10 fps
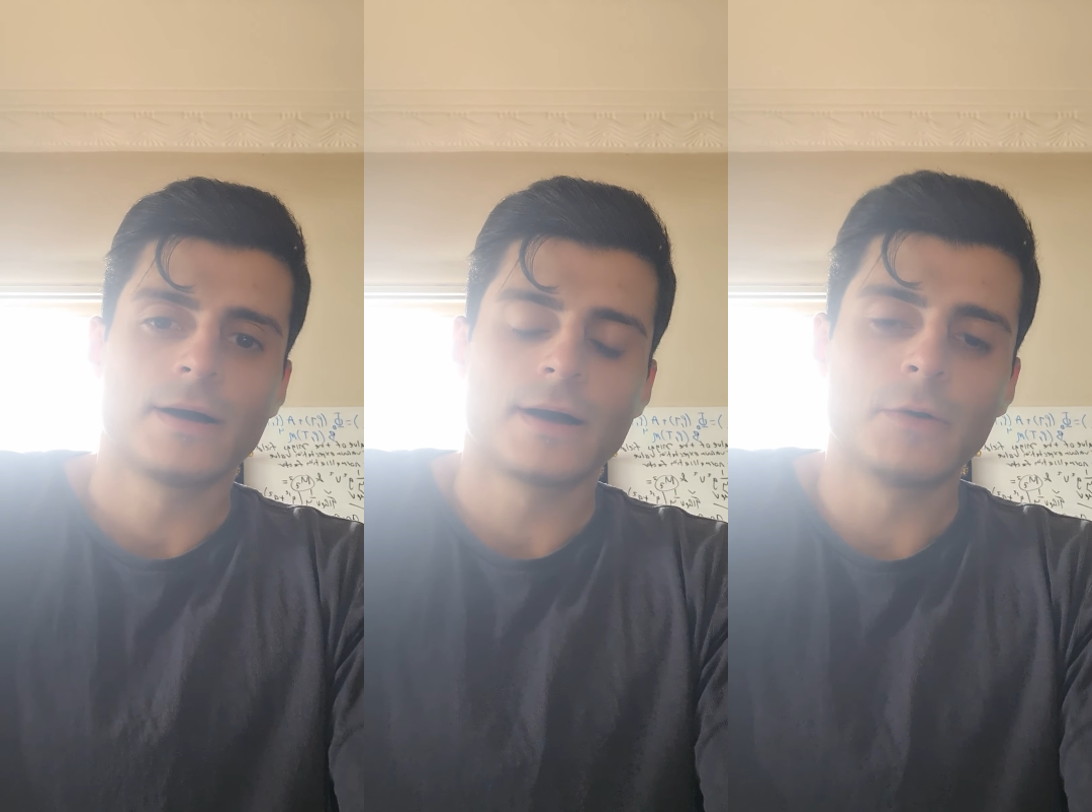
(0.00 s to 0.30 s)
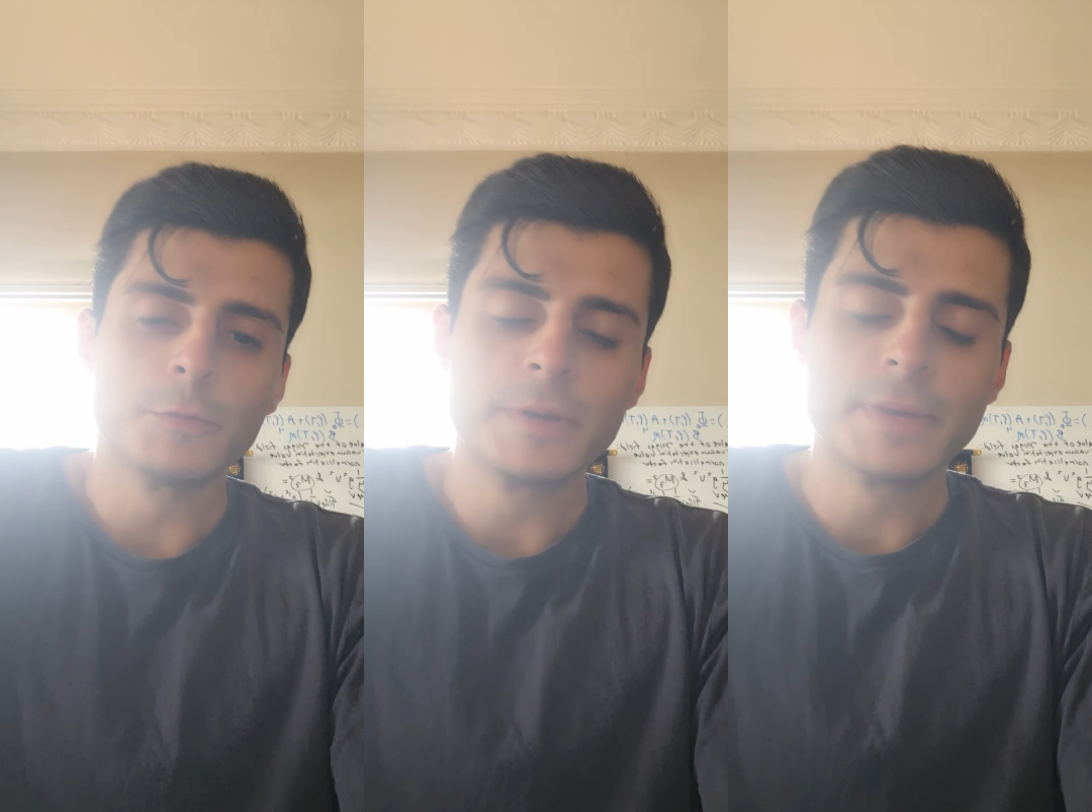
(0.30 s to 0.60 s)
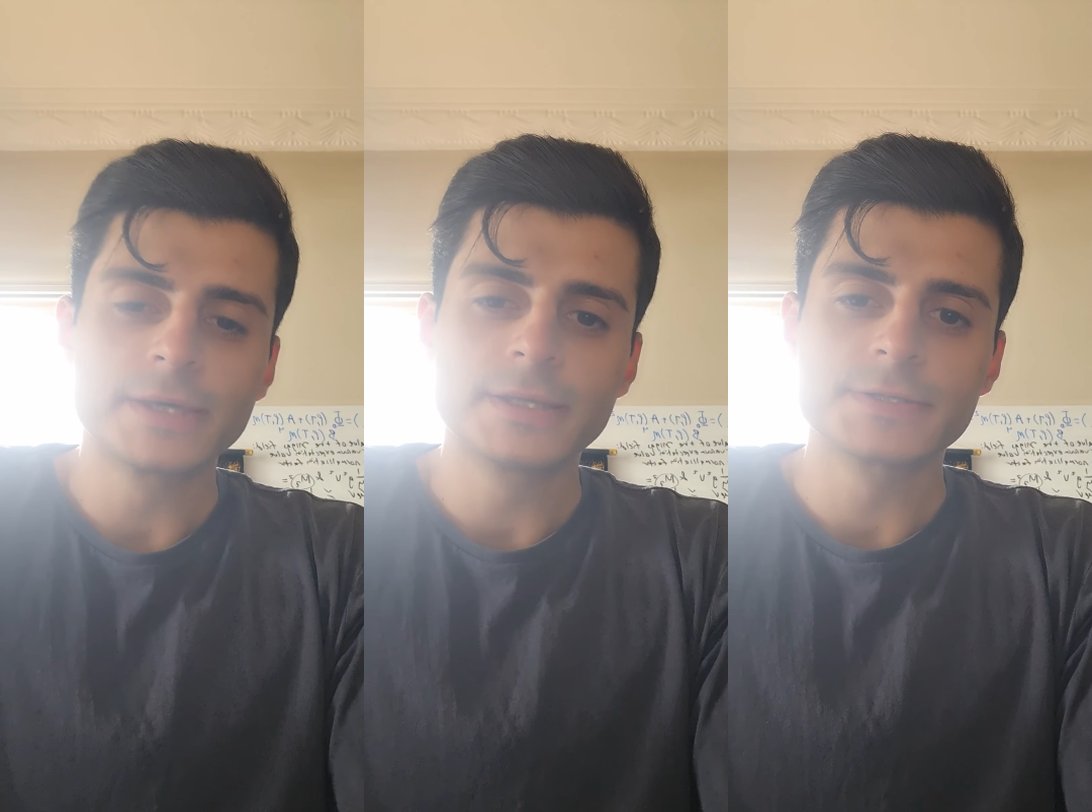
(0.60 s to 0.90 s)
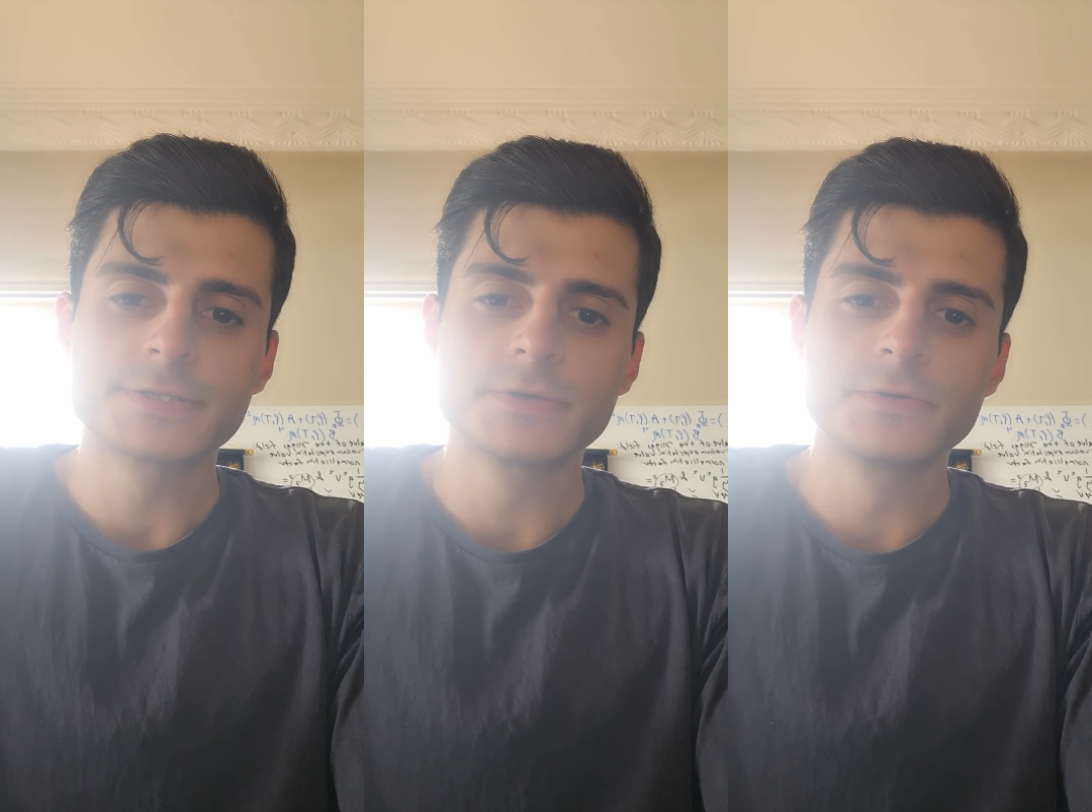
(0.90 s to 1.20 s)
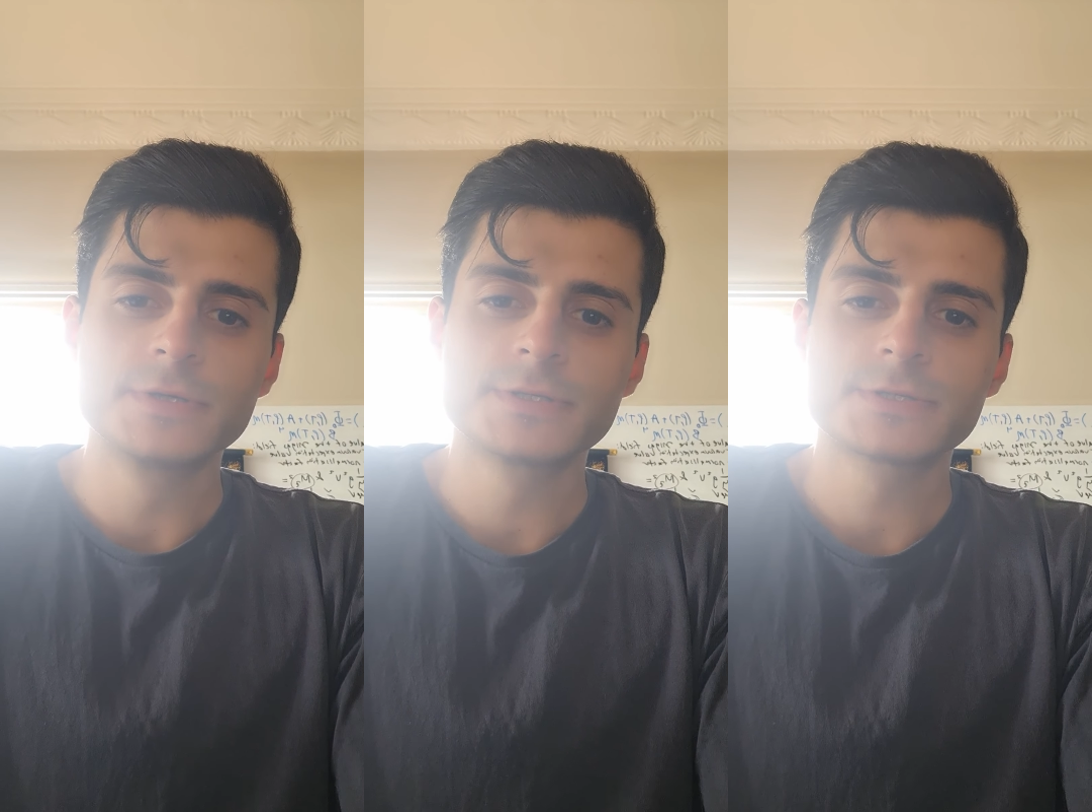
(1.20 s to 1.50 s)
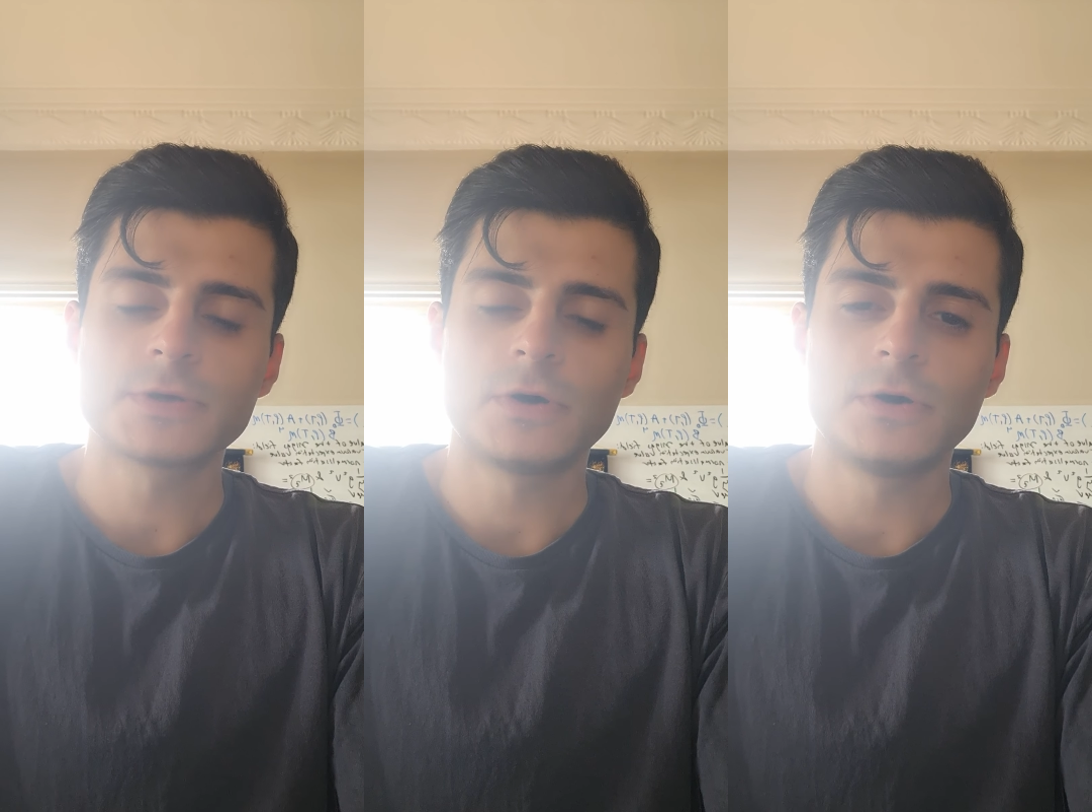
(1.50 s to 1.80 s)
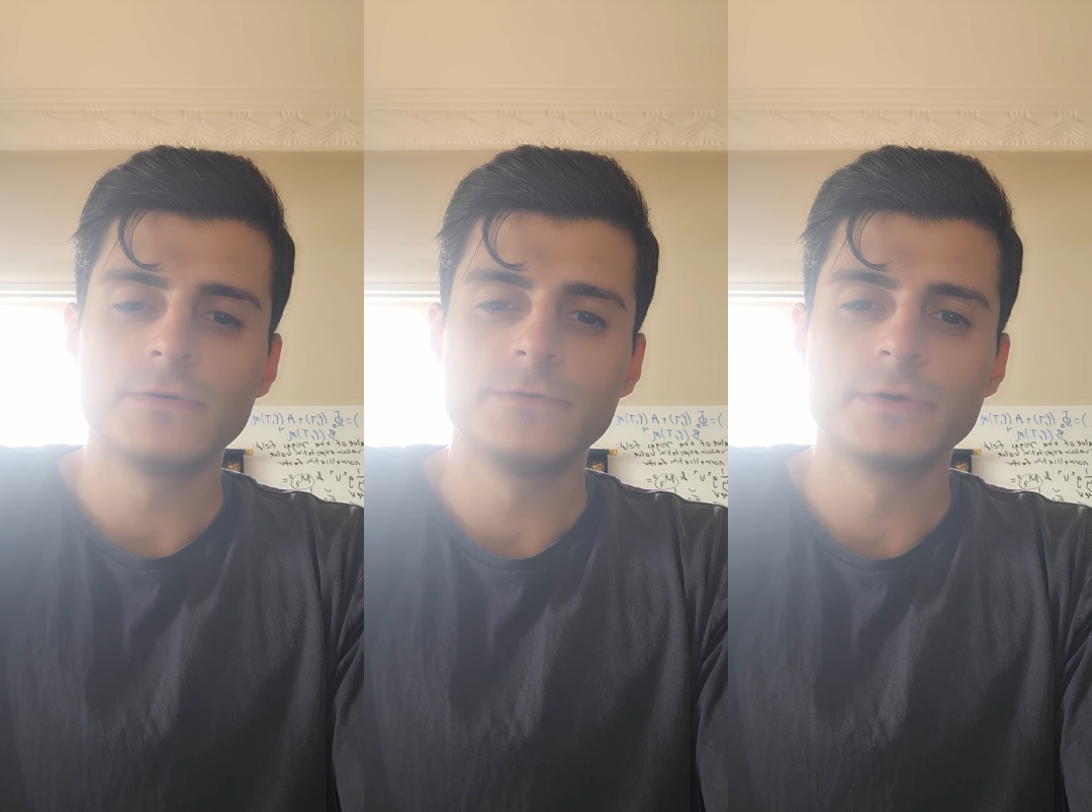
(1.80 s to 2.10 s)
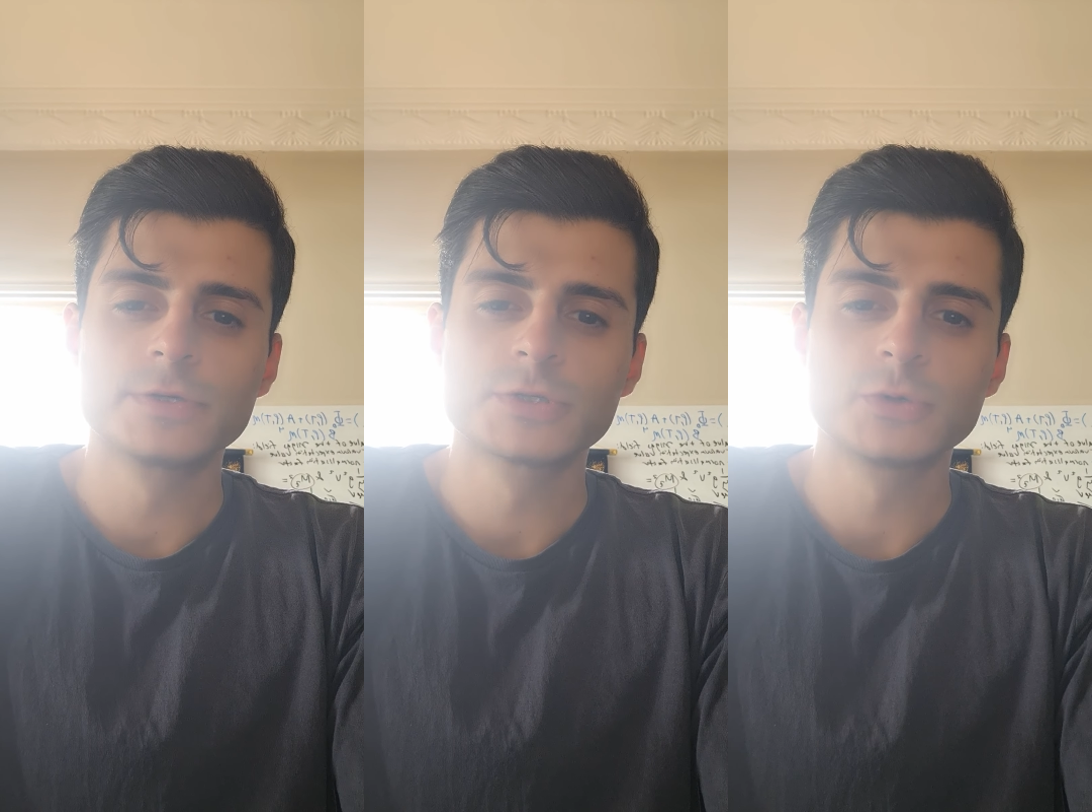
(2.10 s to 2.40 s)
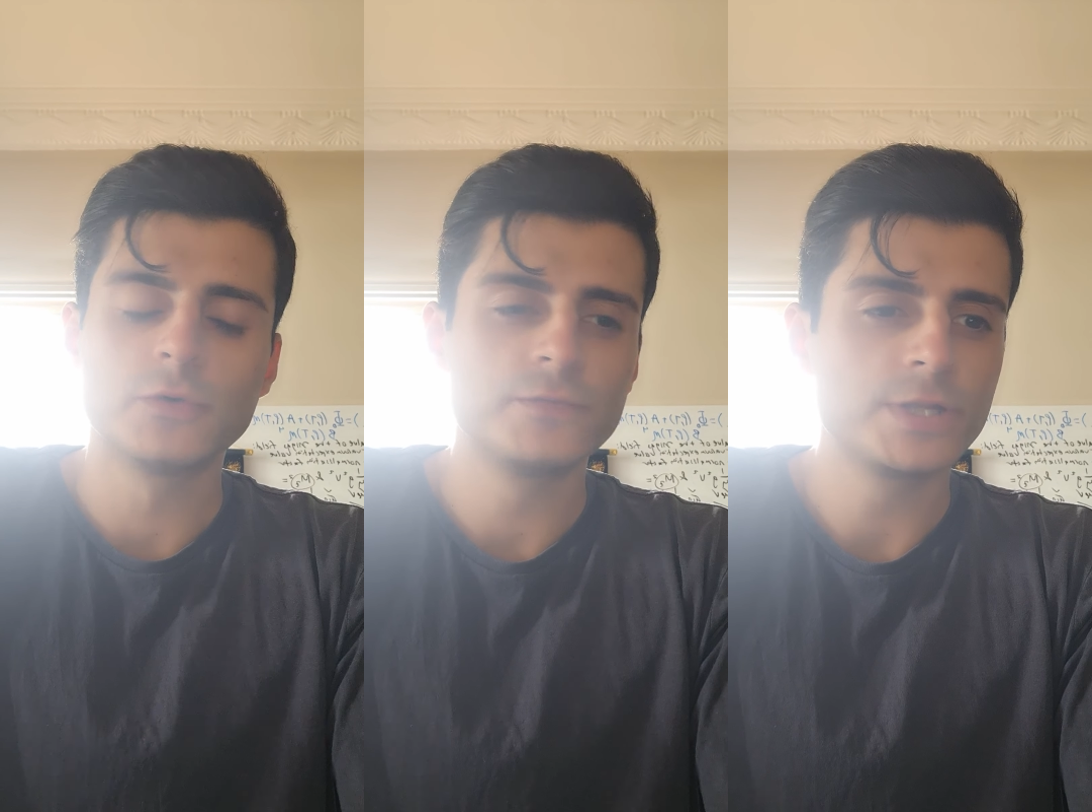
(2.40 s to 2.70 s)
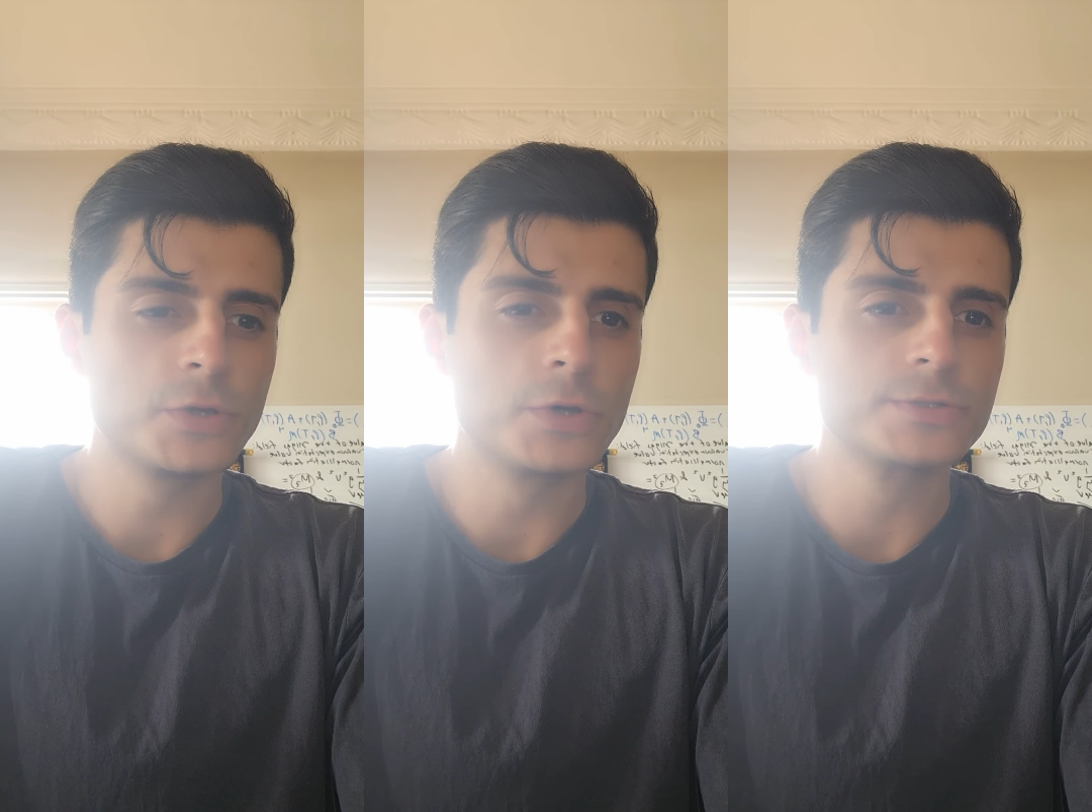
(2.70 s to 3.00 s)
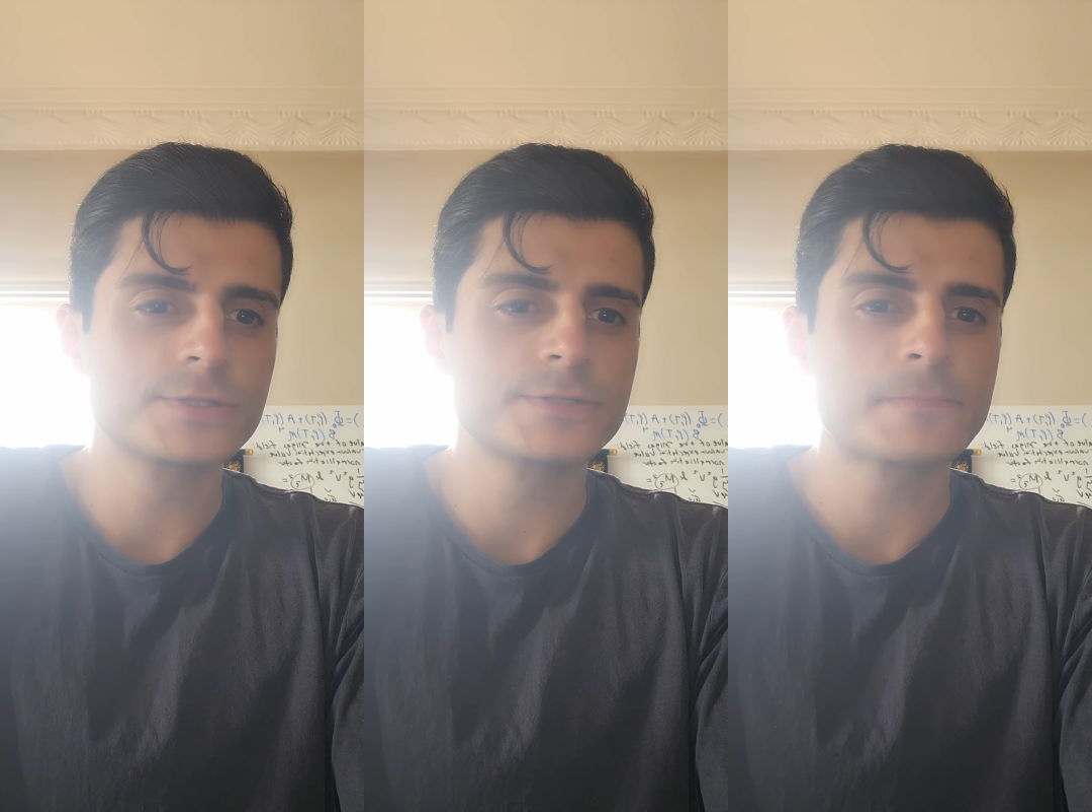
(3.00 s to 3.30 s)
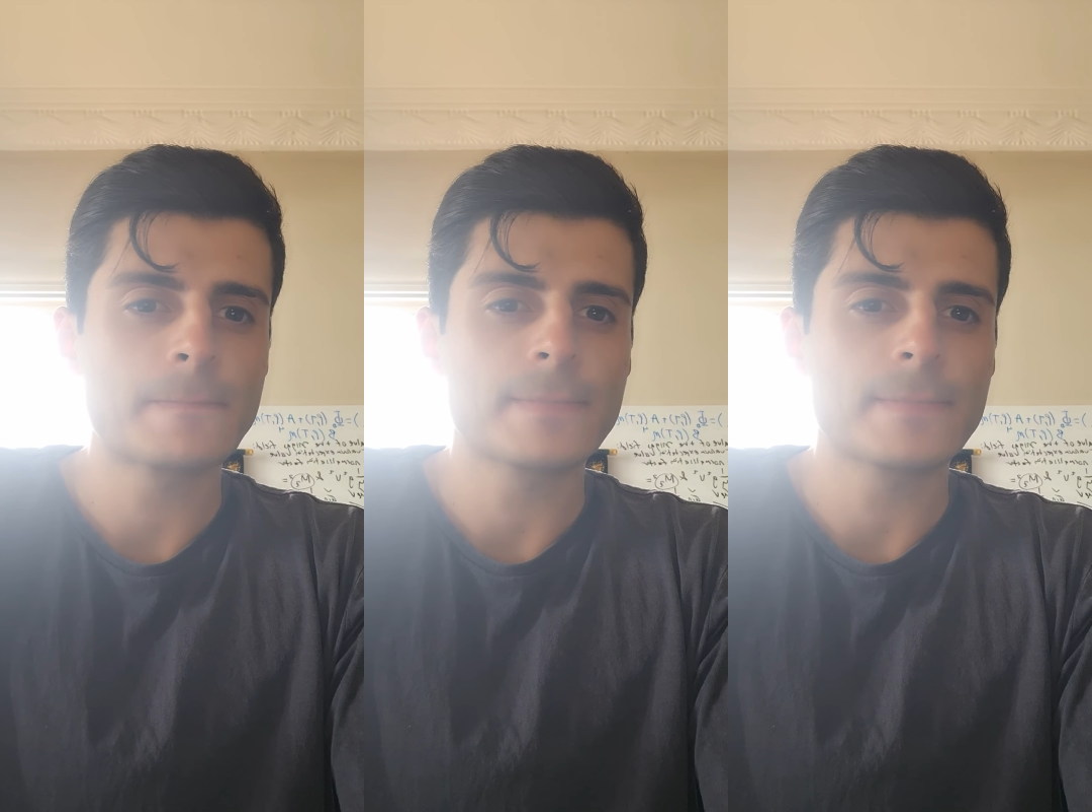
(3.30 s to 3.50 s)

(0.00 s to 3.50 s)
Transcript: I will be making a series of short videos,